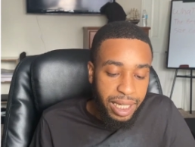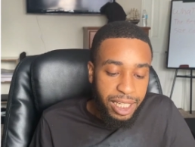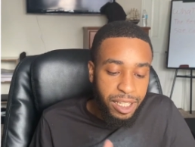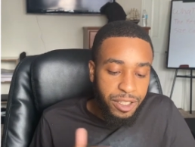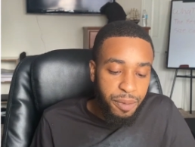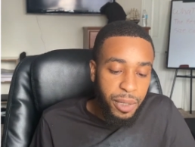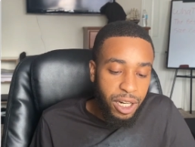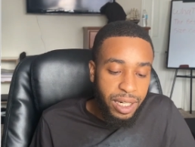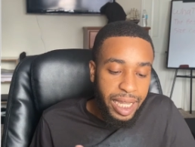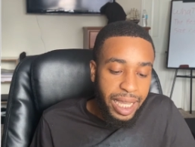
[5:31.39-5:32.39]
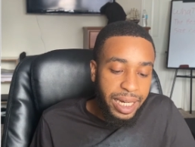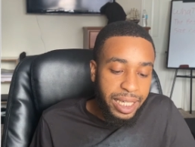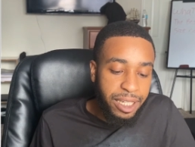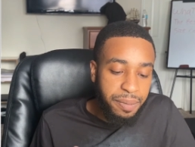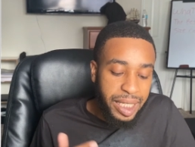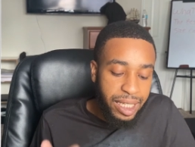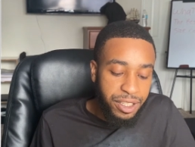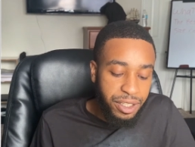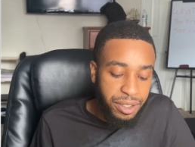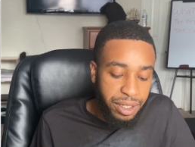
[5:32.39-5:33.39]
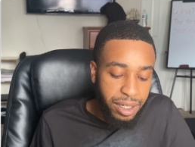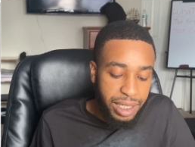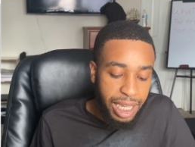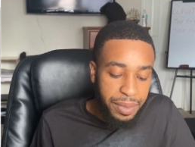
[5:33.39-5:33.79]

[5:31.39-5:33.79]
So tomorrow at 8 a.m. Eastern New York time,